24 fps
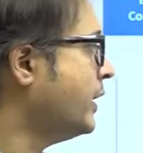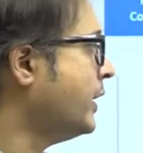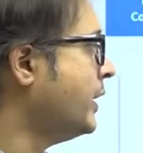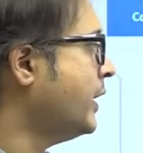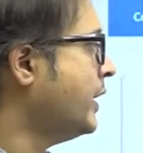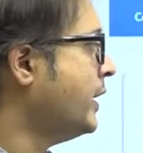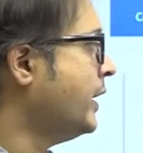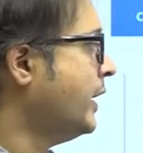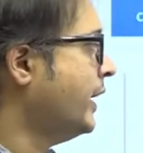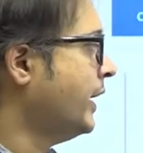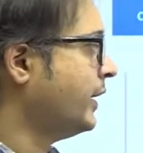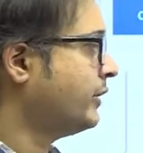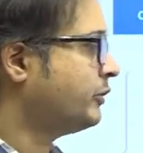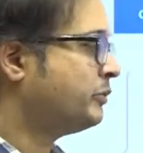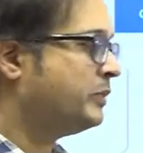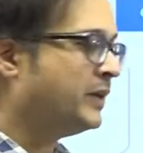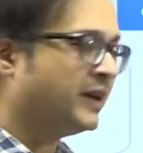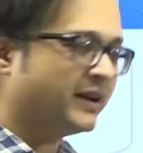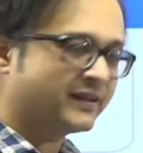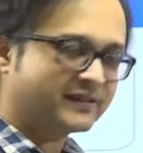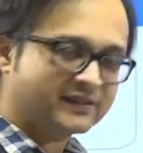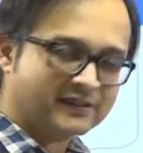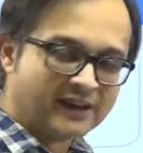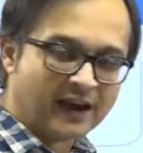It has been
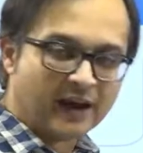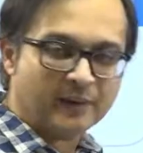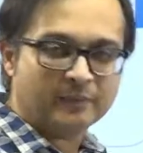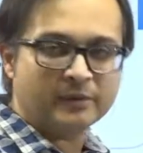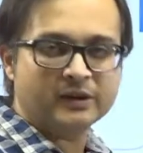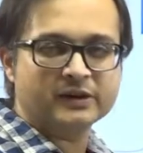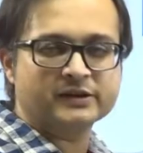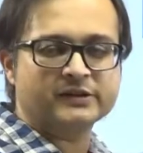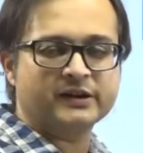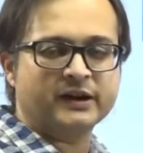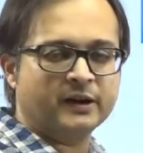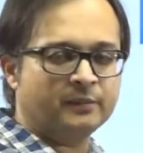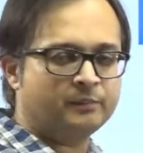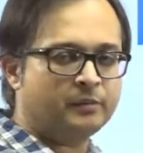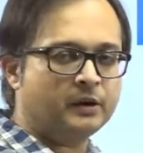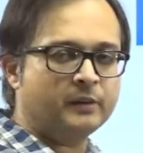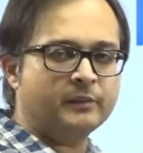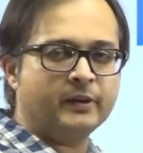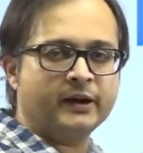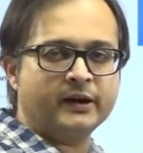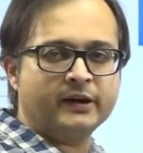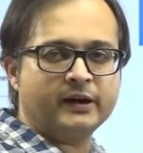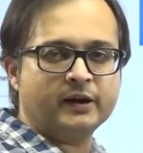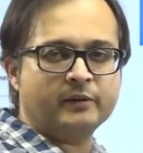established and
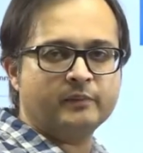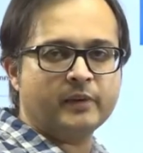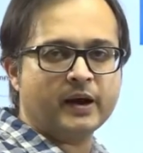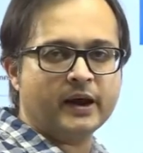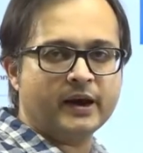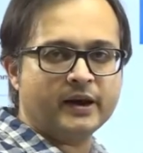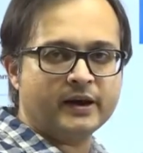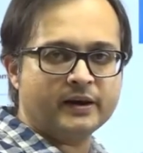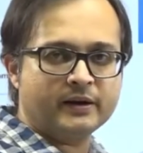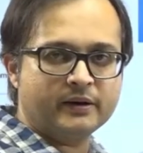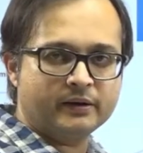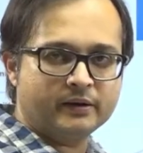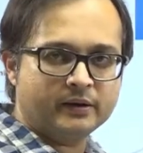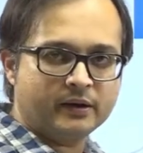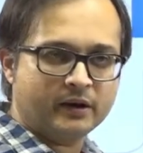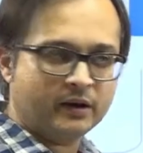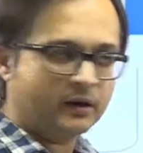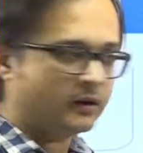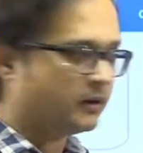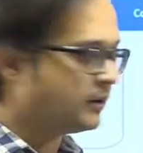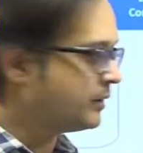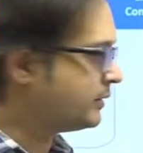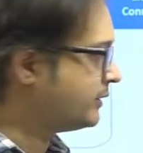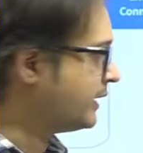implemented by
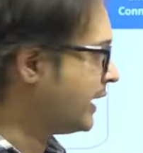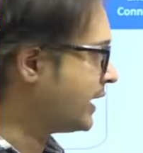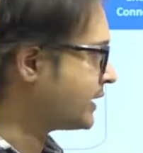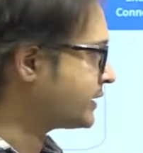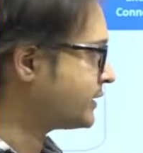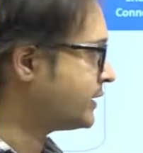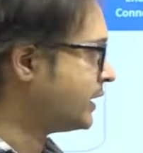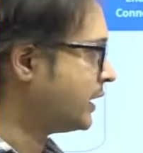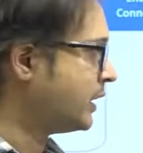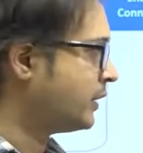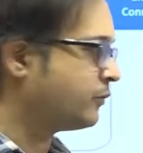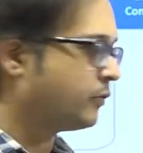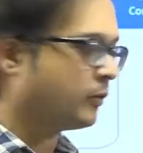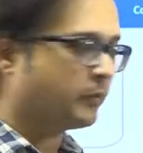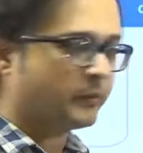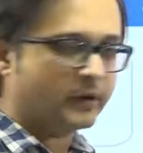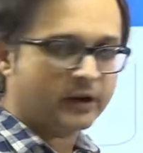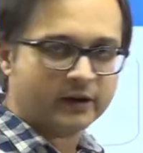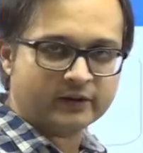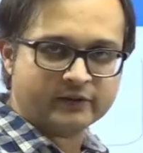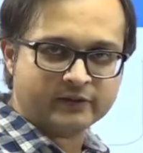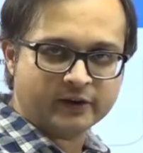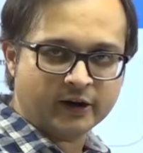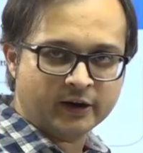National Informatics
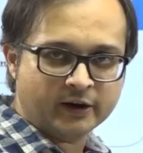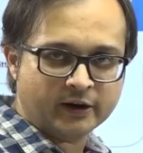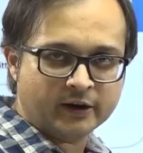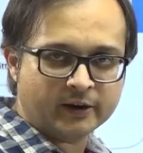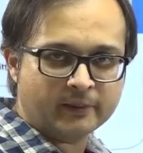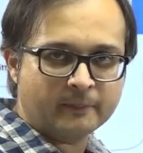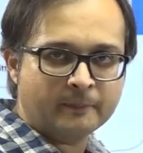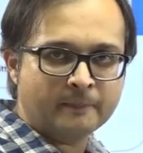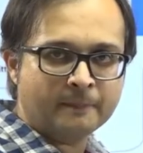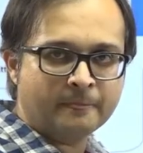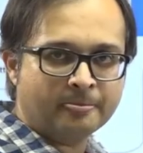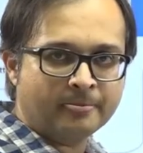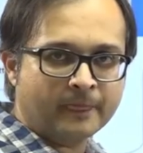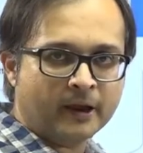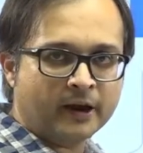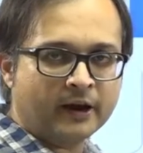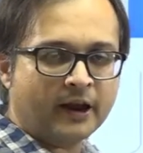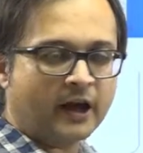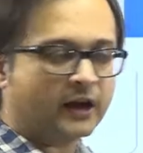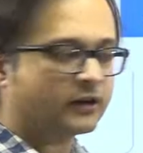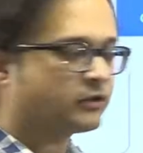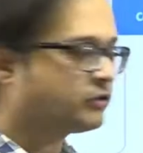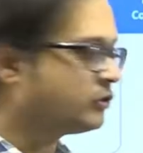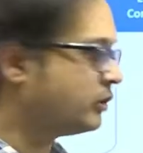Center, and
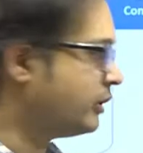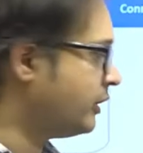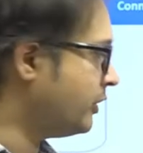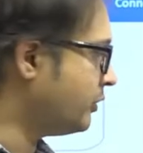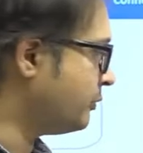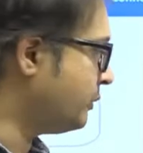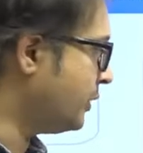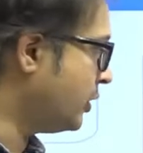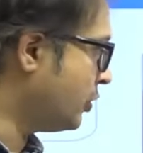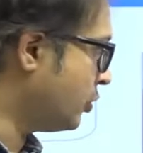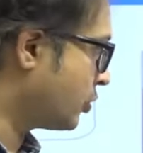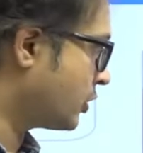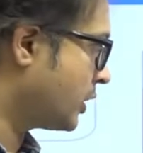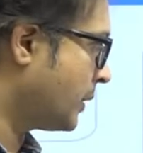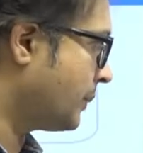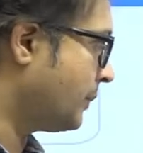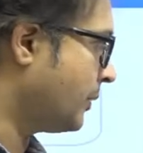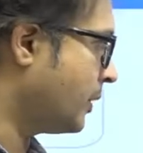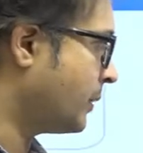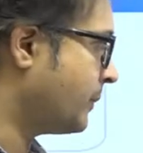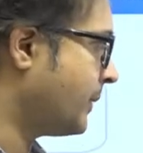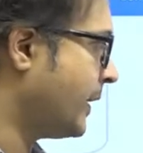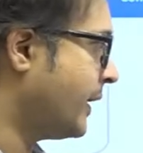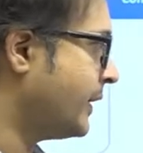actually is being looked upon
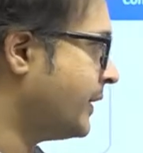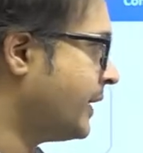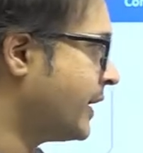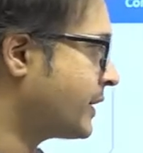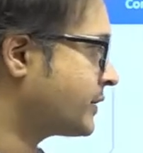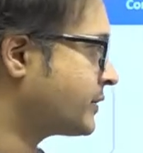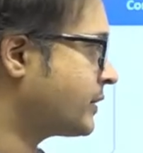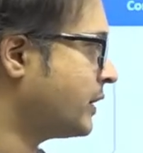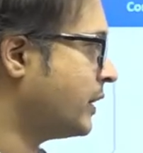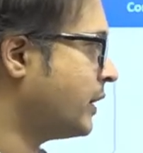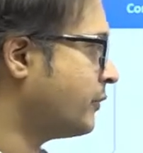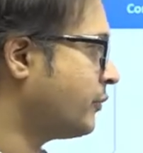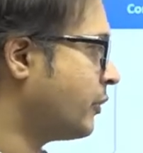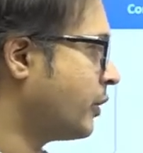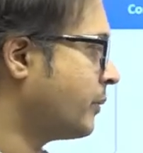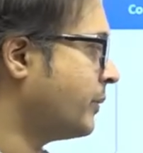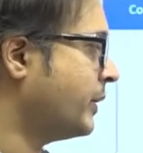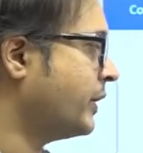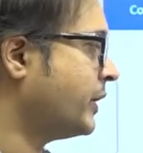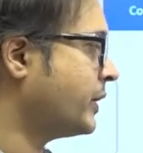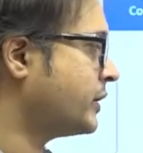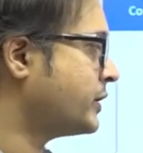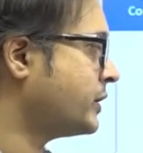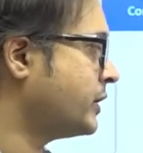by National
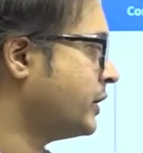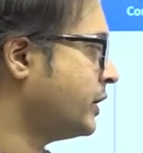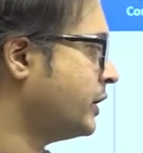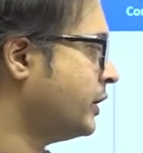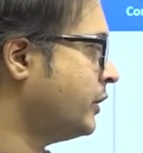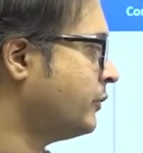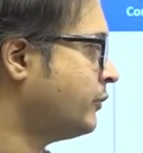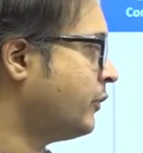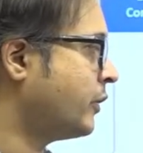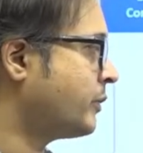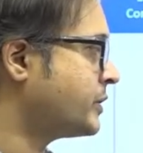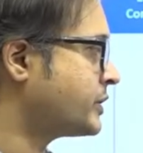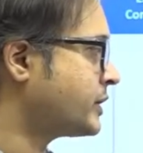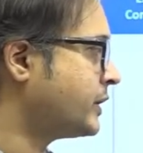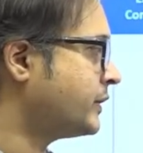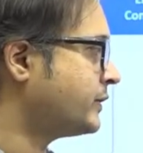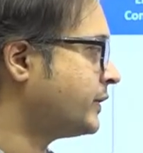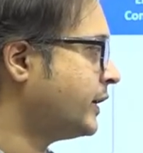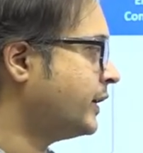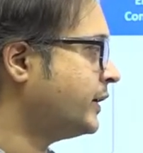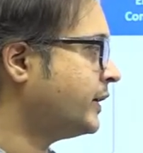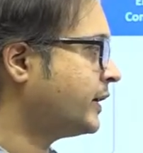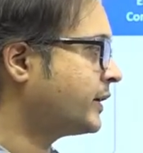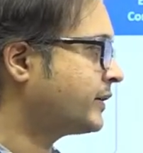Information
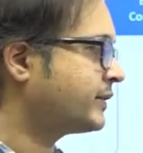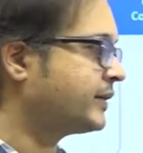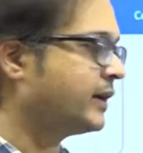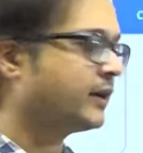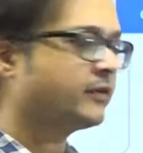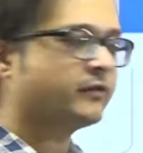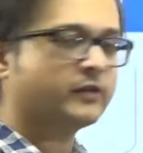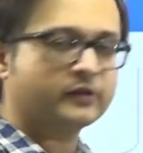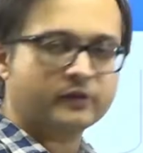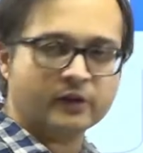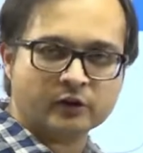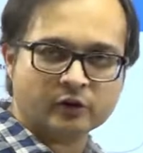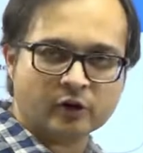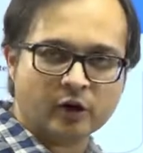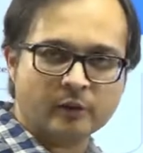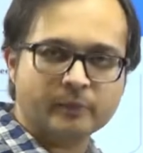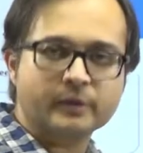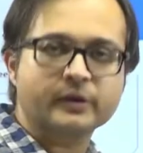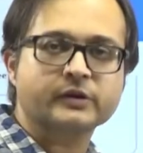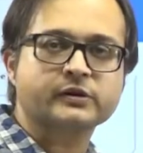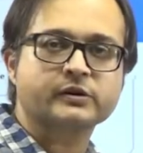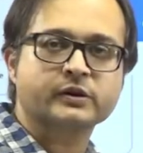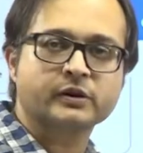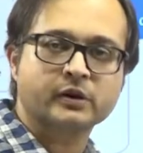Center Service
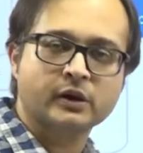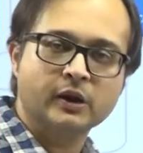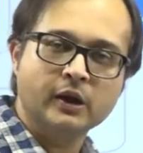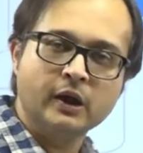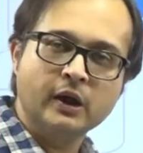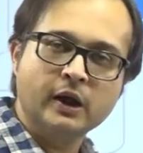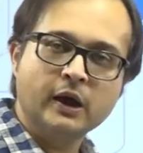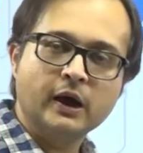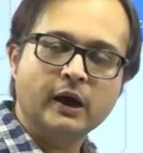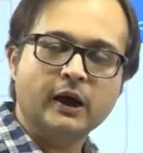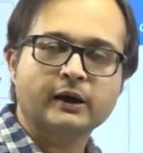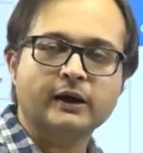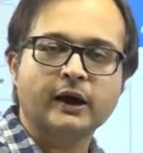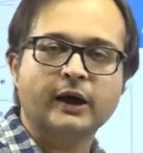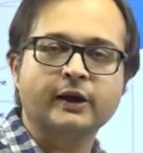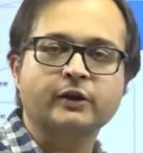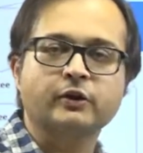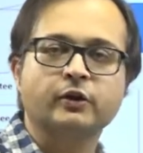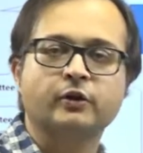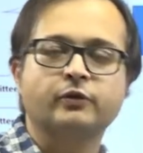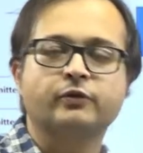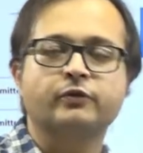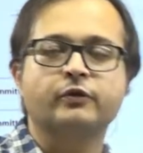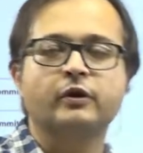Incorporation, a kind
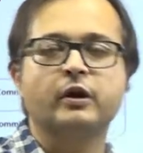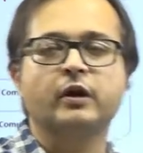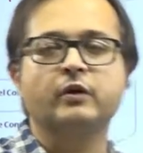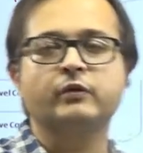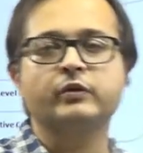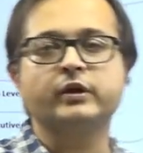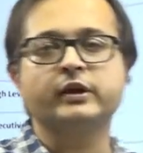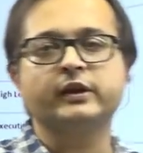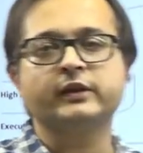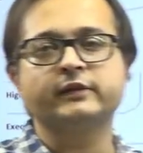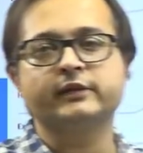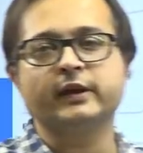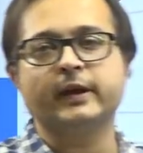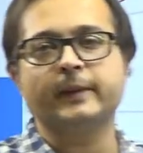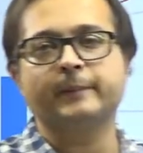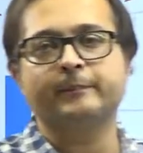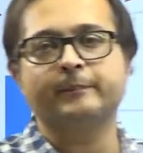of we can say